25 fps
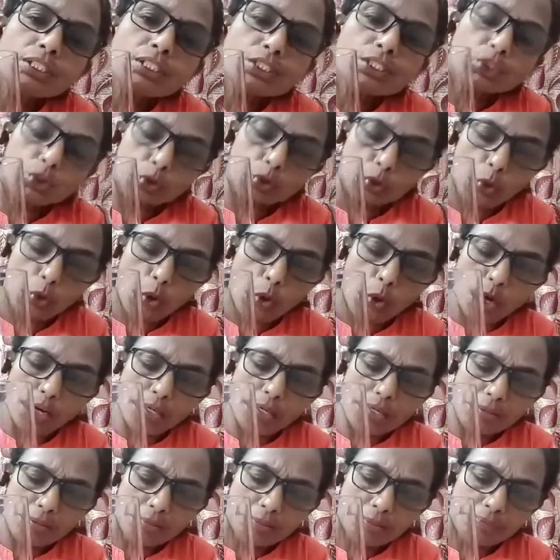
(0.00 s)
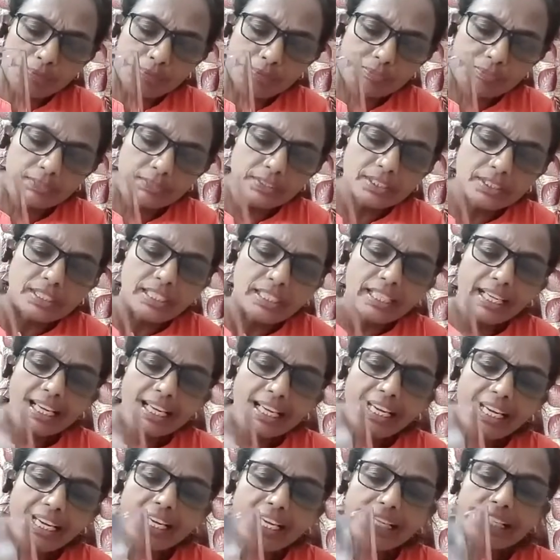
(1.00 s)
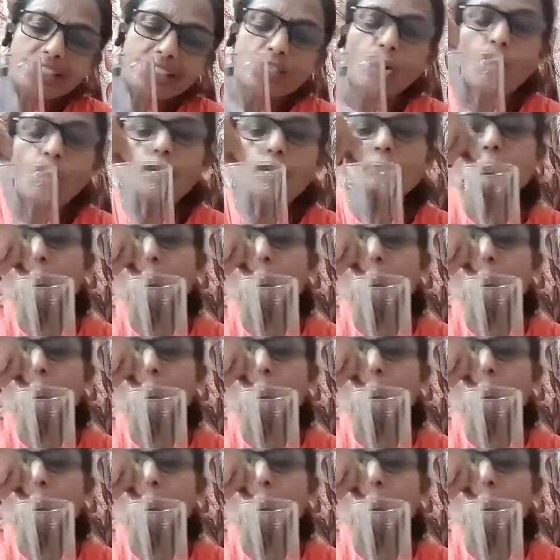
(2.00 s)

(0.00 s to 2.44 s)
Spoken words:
salt? It got